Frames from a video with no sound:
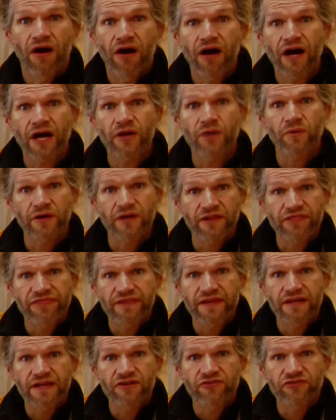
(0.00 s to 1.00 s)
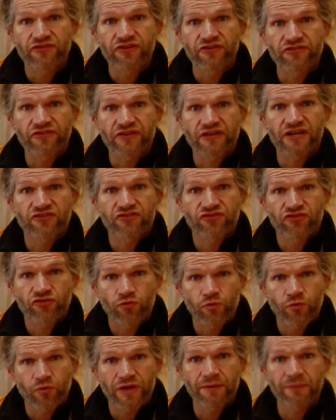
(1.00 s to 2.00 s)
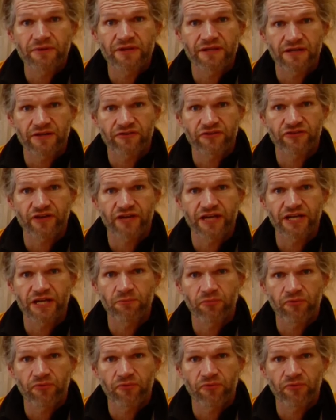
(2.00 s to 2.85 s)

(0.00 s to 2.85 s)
on what I think is this extremely exciting